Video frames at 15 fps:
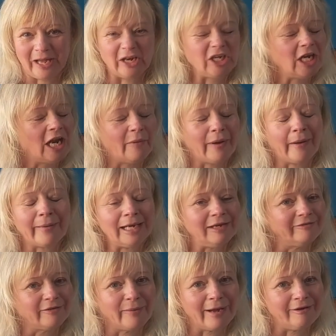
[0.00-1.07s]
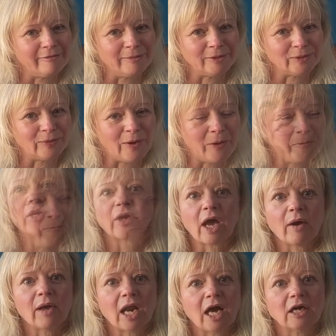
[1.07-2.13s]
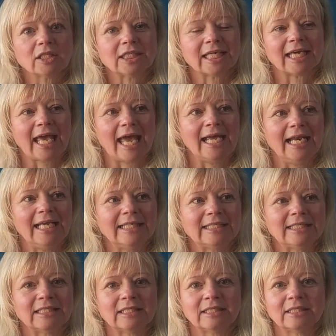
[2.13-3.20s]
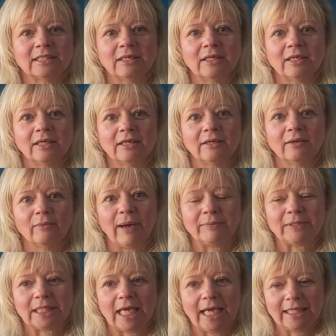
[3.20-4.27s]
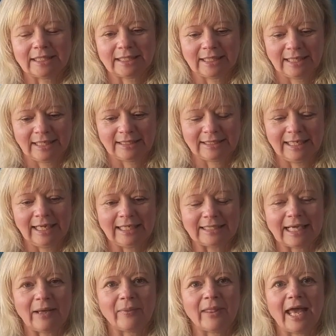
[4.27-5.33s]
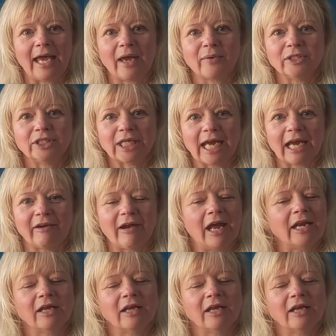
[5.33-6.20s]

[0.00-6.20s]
And you know how I love a wearable toile. So go along to Kayleigh's website. It's linked down there. Go and check her out.